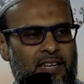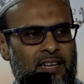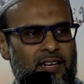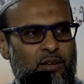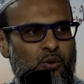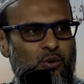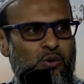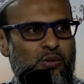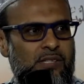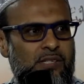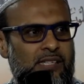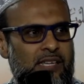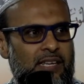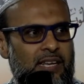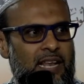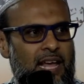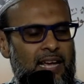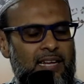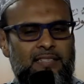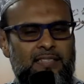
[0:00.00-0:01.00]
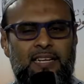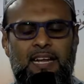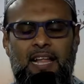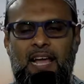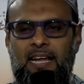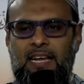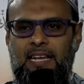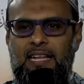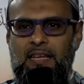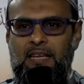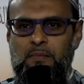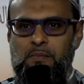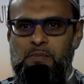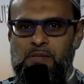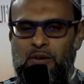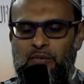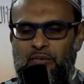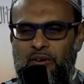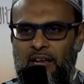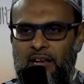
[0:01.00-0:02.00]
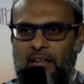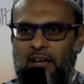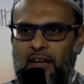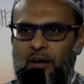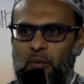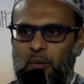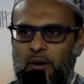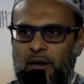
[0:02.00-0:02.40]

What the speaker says: knows the 99 names of Allah